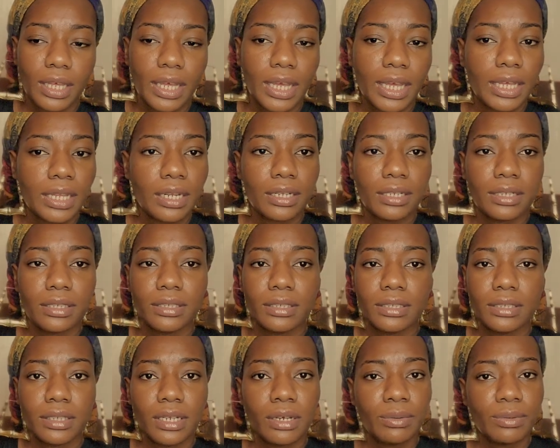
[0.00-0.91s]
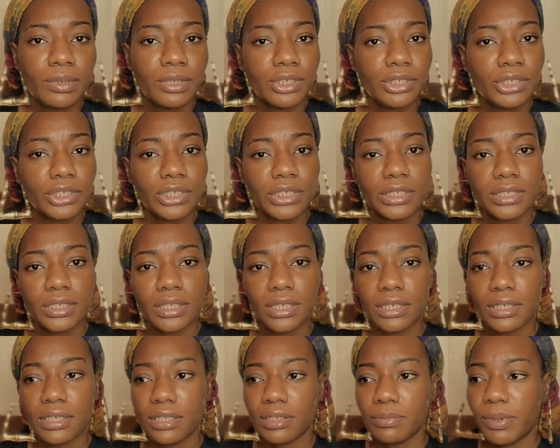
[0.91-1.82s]
And there was just the
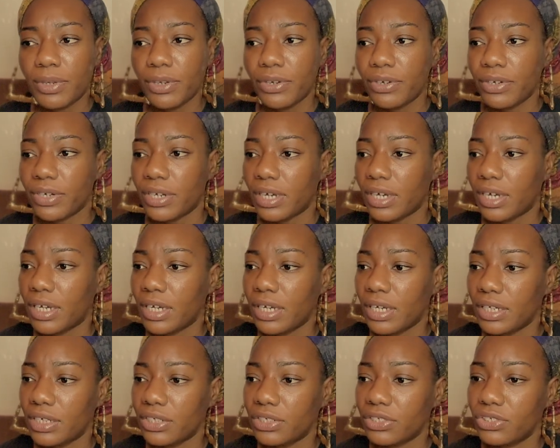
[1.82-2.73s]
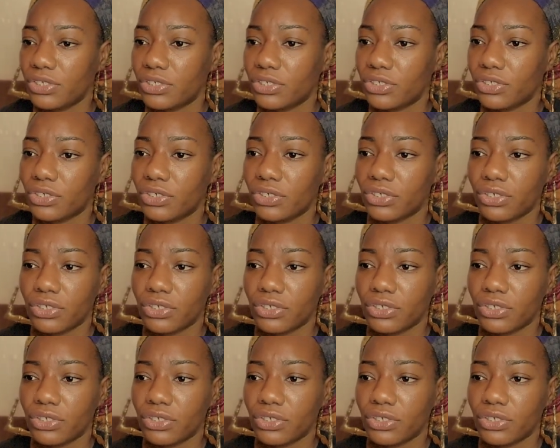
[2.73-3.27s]
spirit of hush